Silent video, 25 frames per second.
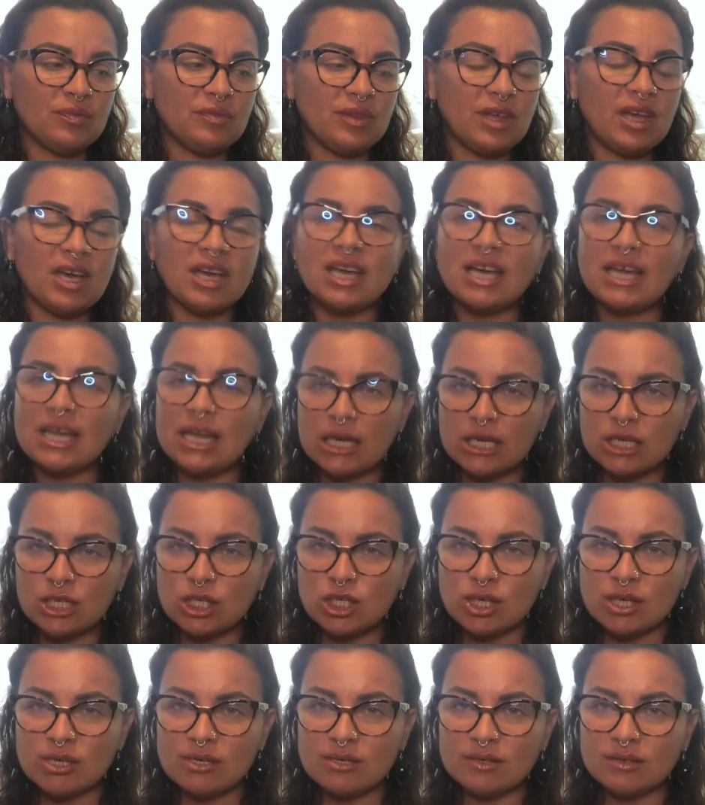a
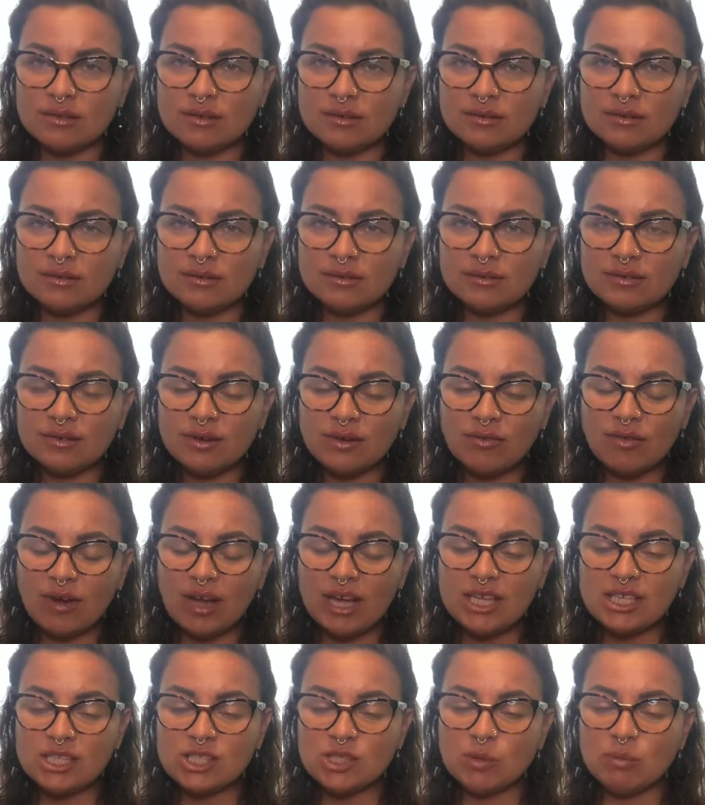connection,
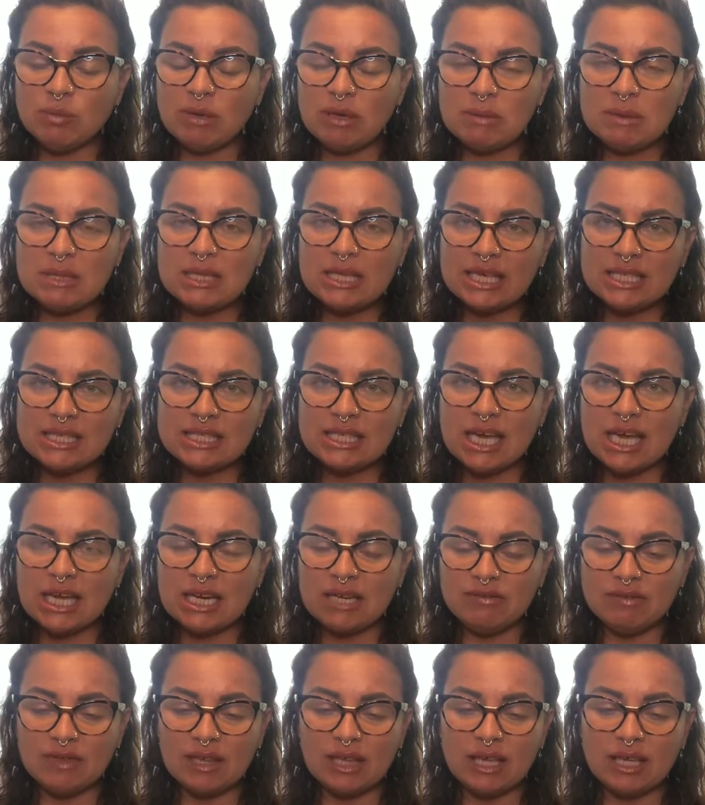right? So maybe that's
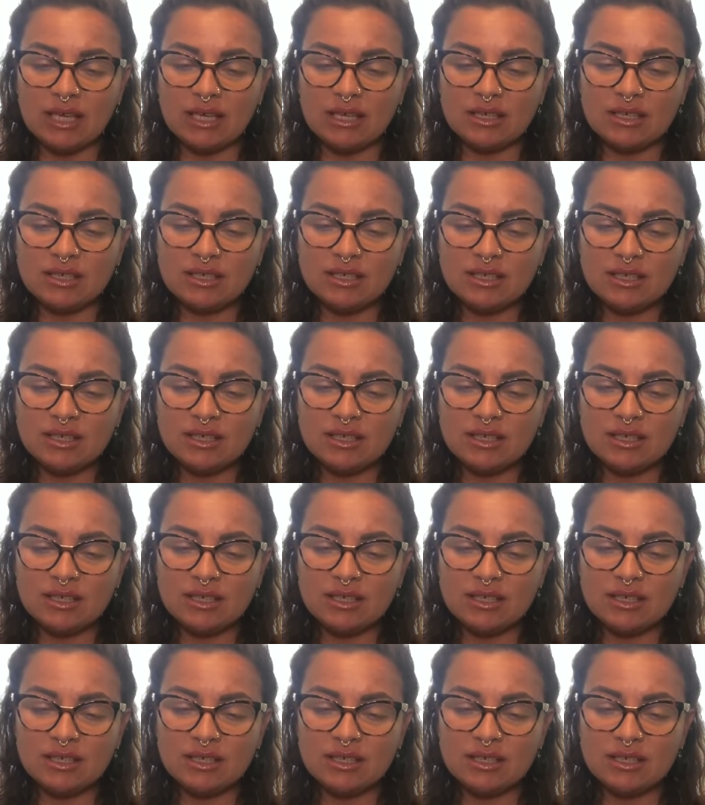kind of like